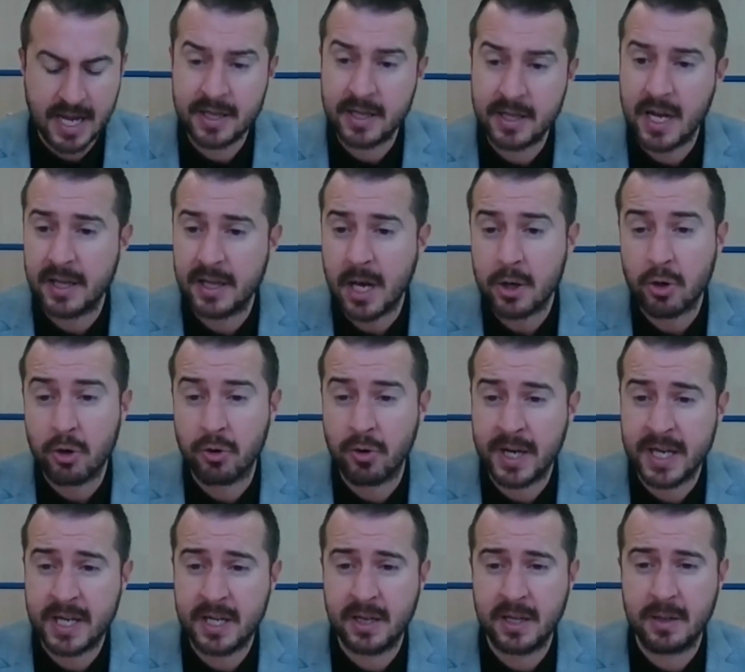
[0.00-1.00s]
and our
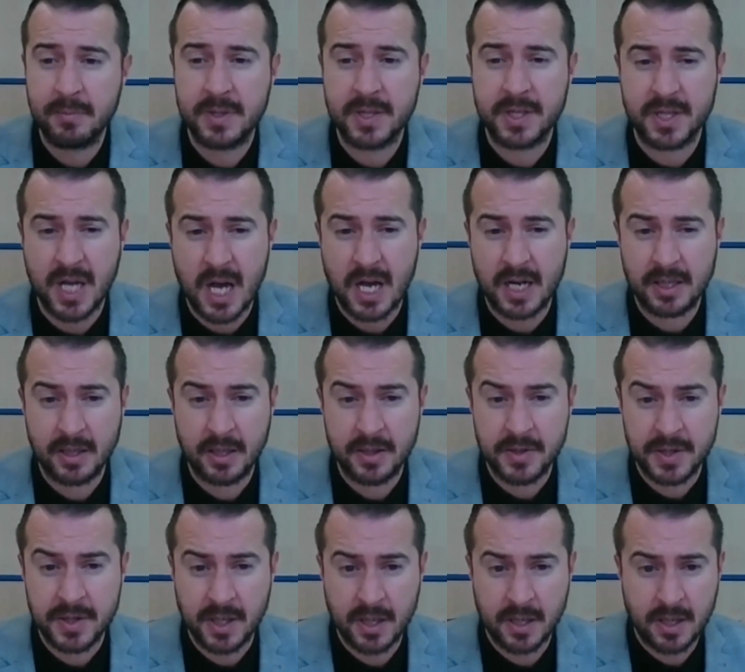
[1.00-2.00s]
curriculum
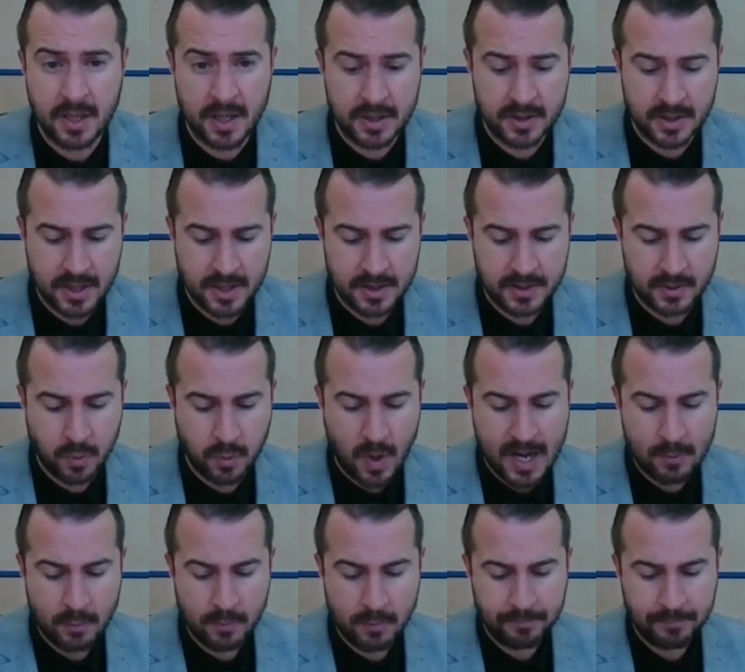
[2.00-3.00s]
designers as
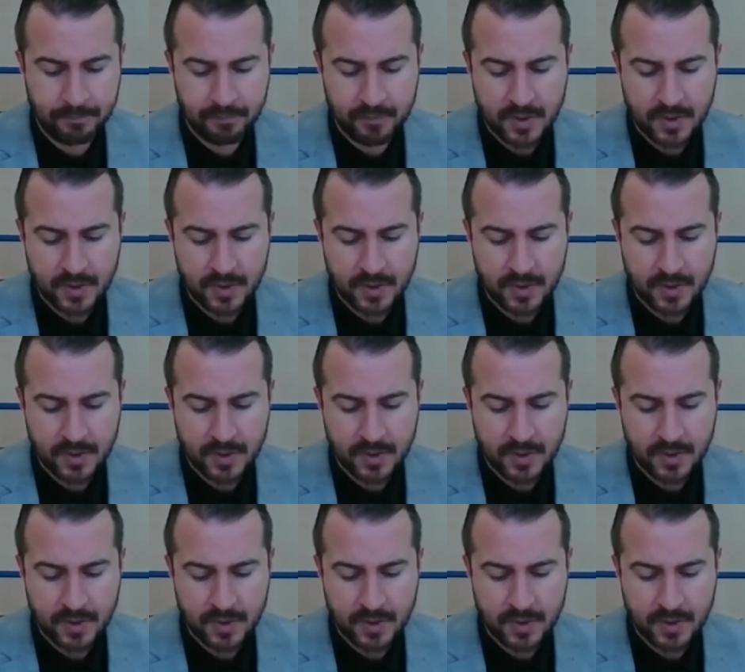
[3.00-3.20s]
well.